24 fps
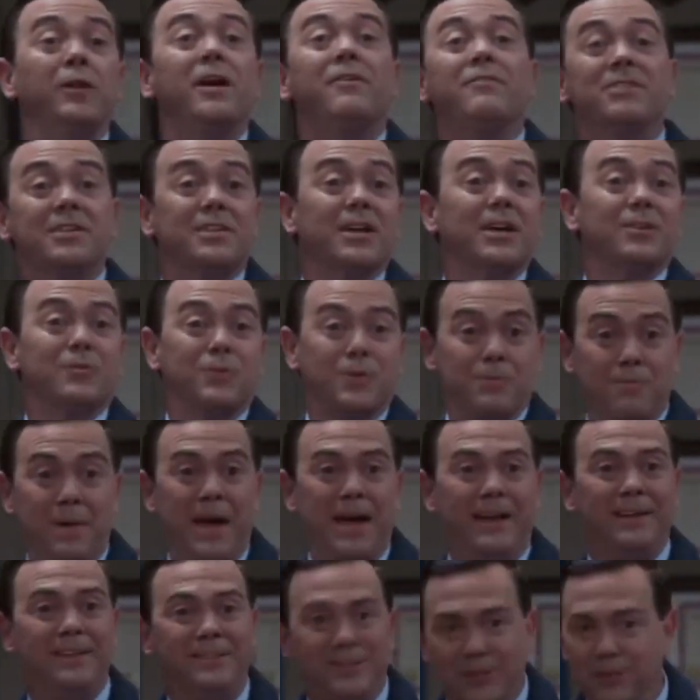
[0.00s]
only having sex with
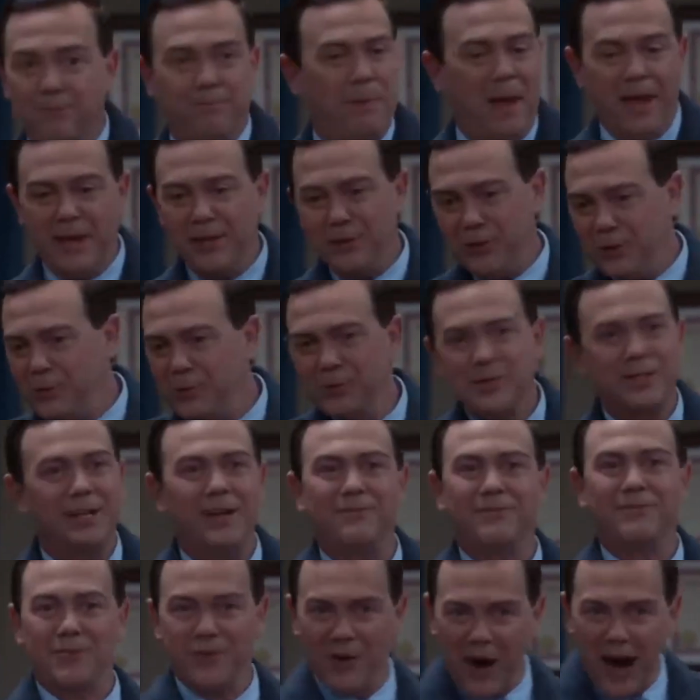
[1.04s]
men, just banging dudes
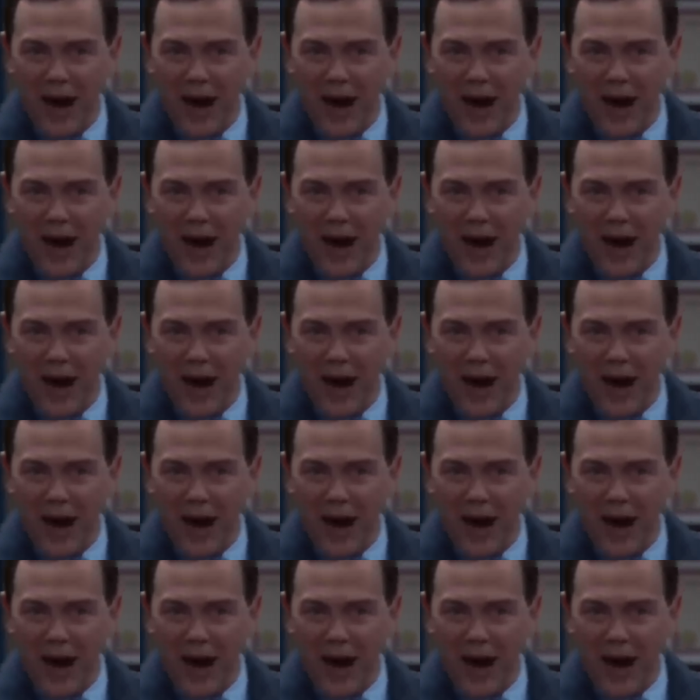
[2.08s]
left and